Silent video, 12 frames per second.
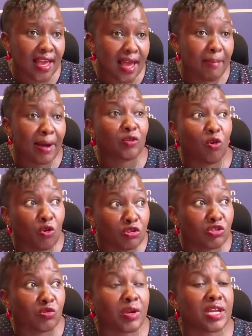but
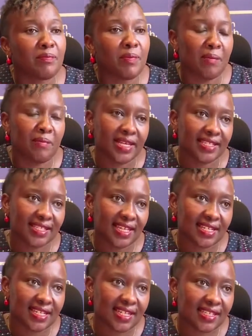also in public
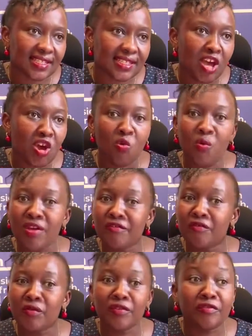settings.
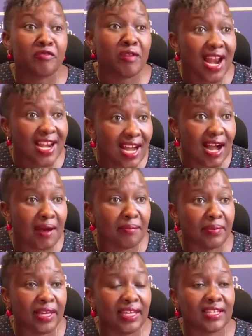We've run
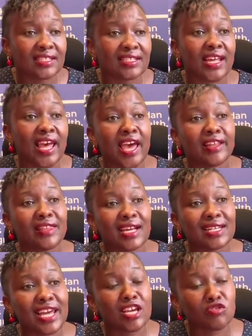campaigns
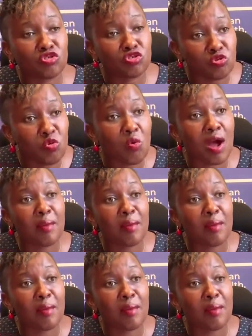that ensure